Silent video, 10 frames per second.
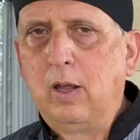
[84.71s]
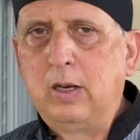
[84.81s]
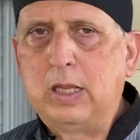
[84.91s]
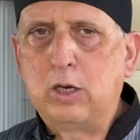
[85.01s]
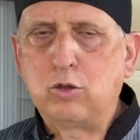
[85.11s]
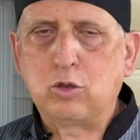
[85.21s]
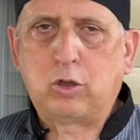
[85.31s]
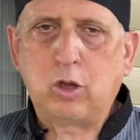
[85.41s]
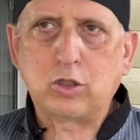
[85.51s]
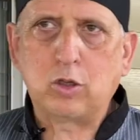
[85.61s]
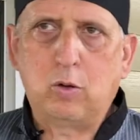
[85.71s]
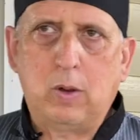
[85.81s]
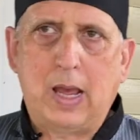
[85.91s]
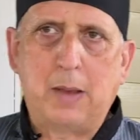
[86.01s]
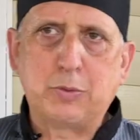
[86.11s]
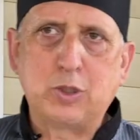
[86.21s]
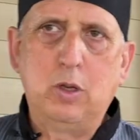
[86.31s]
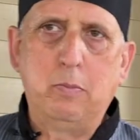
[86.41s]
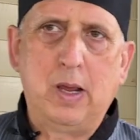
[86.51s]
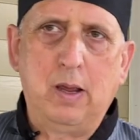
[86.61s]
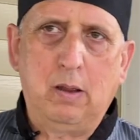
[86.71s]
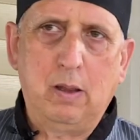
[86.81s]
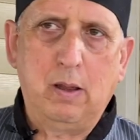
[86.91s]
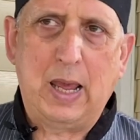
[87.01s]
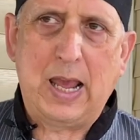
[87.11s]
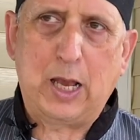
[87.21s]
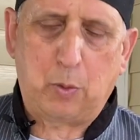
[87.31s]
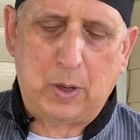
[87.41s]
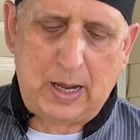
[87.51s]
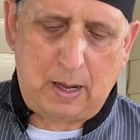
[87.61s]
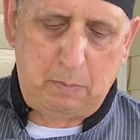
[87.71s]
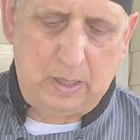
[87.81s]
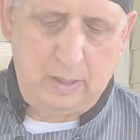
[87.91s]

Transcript: les résultats sont absolument incroyables.